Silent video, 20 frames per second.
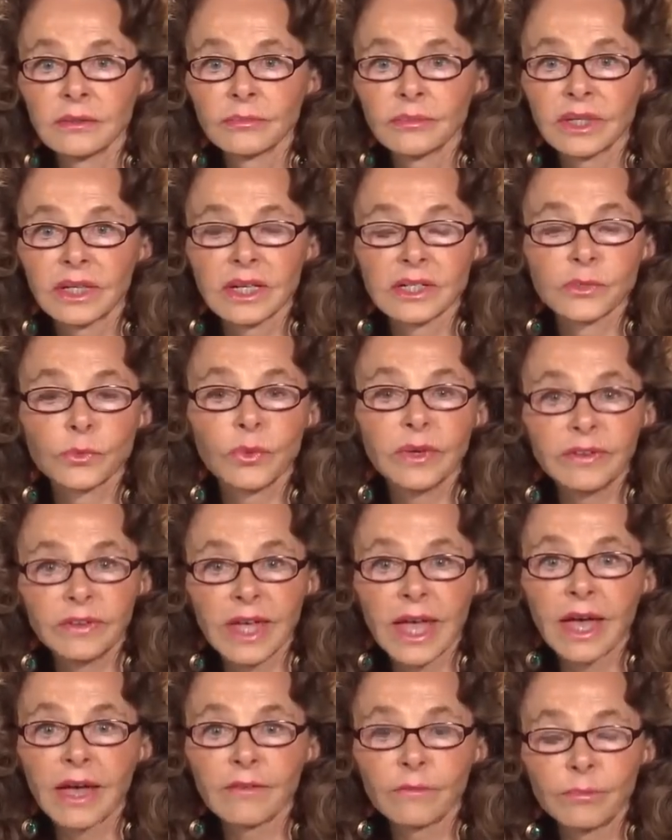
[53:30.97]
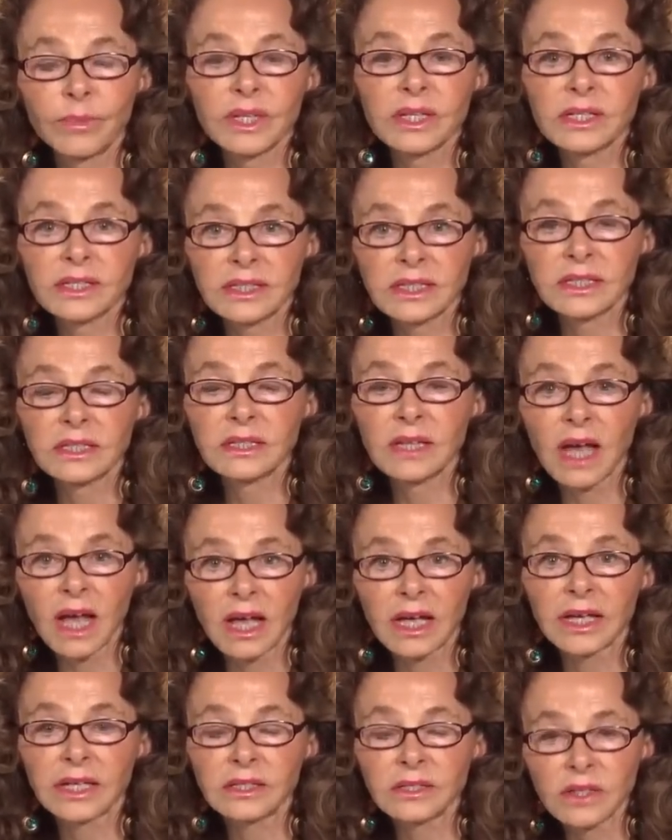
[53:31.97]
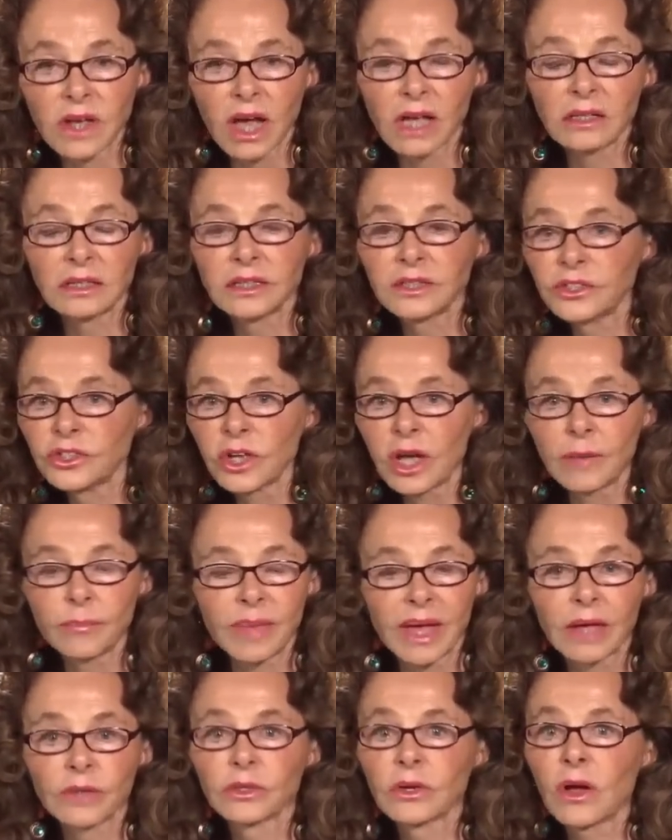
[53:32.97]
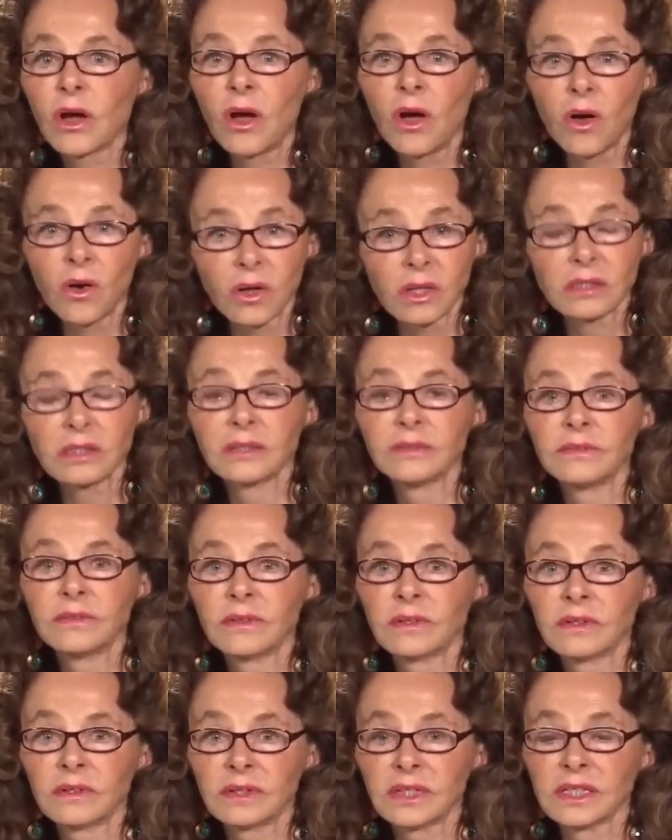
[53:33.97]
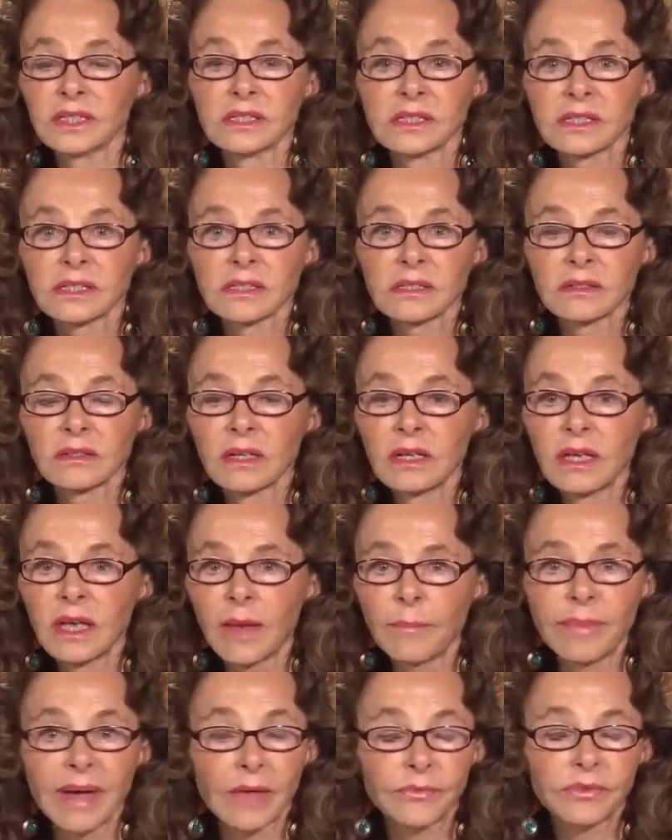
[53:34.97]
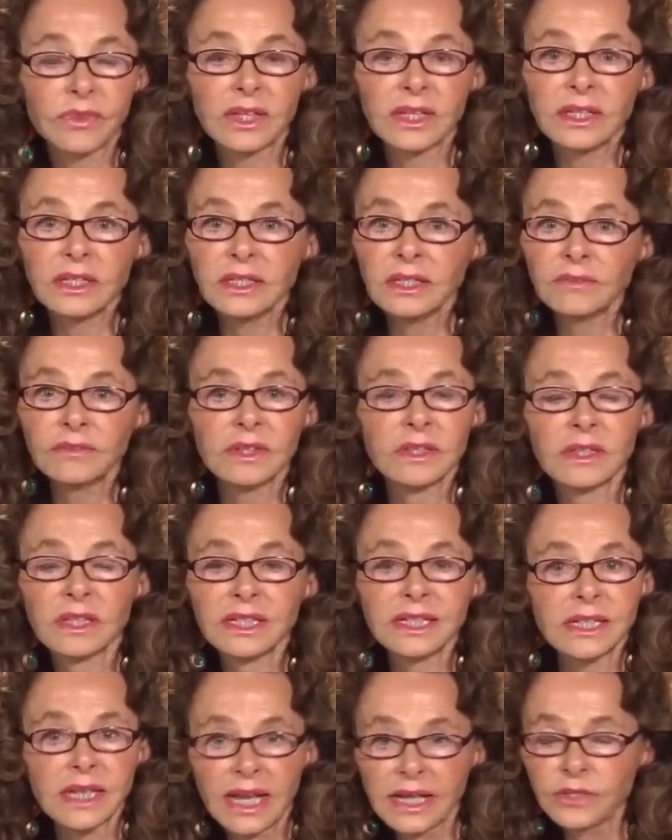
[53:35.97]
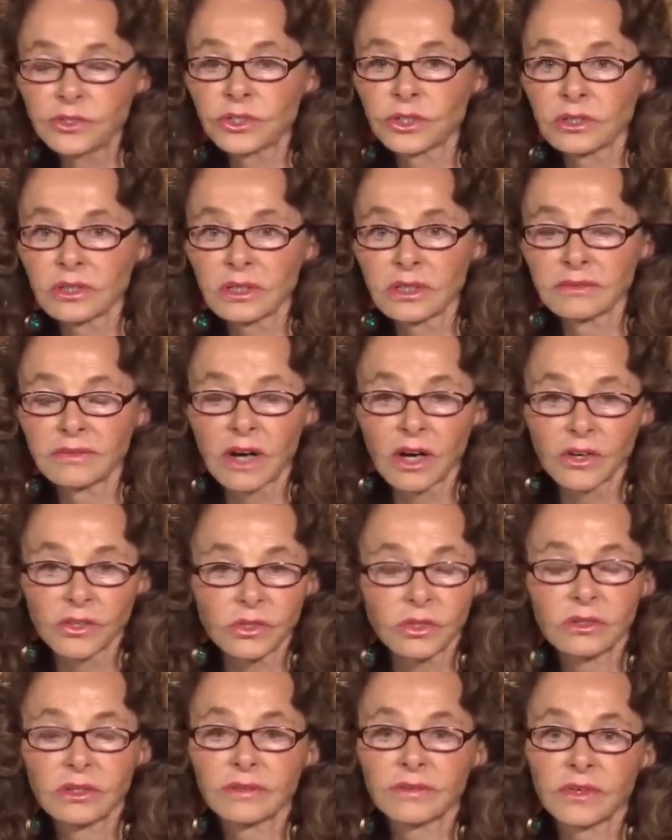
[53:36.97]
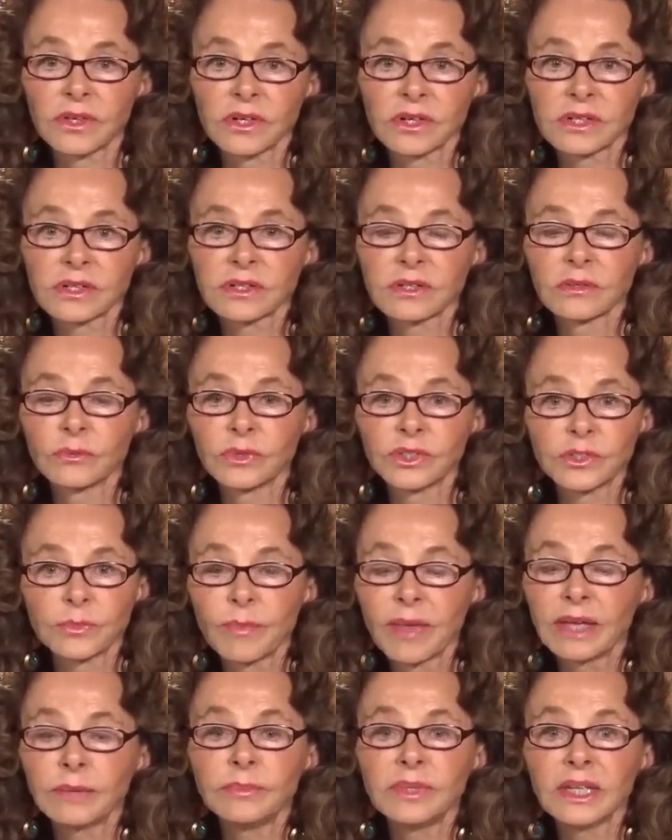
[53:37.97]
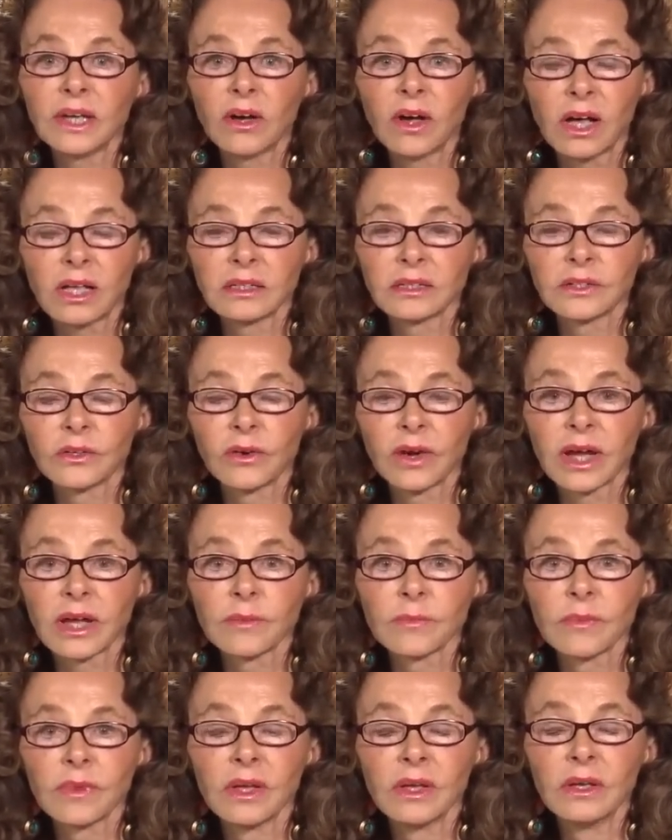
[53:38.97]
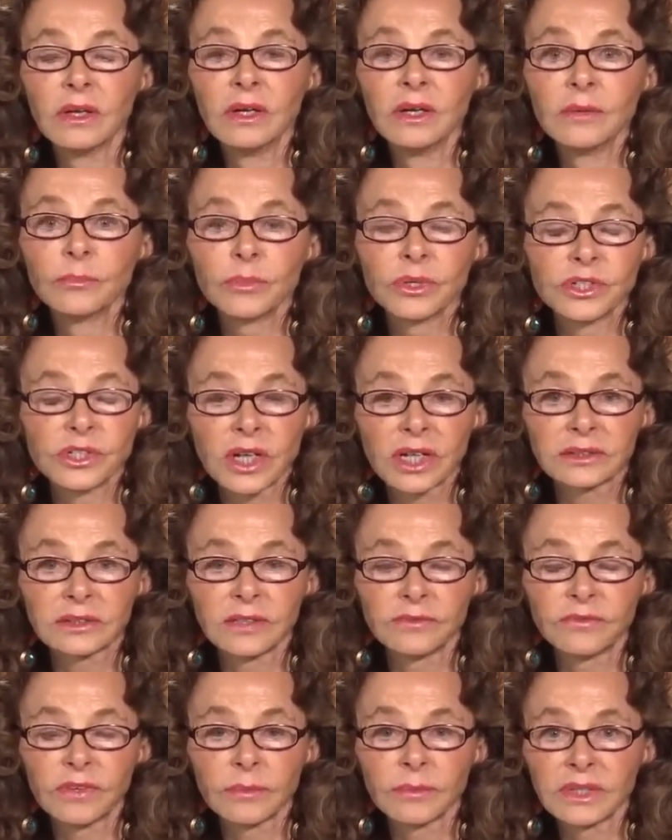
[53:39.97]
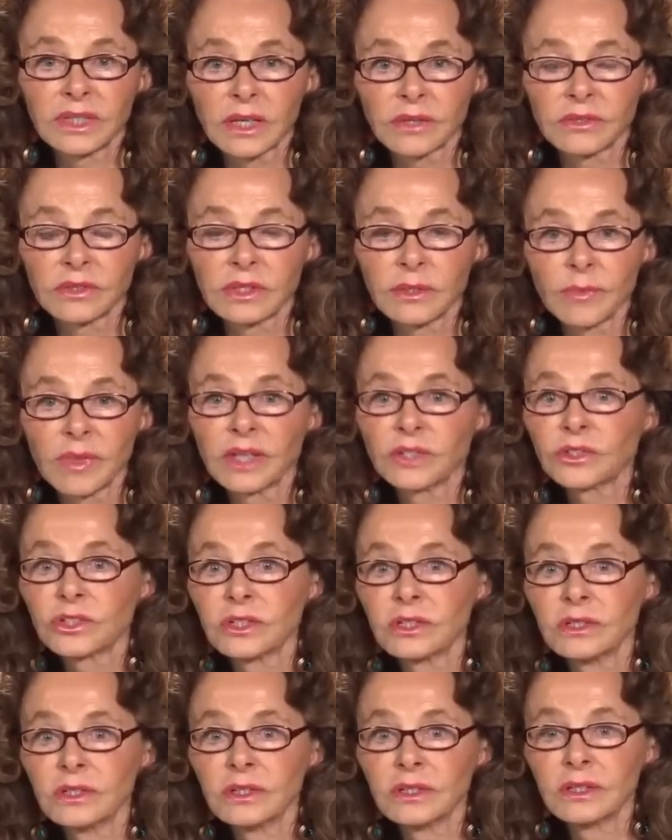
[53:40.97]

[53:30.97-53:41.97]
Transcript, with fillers: because we have been denied knowledge about all of this, about the, even the nature of our universe, which may be a hologram projected from another dimension.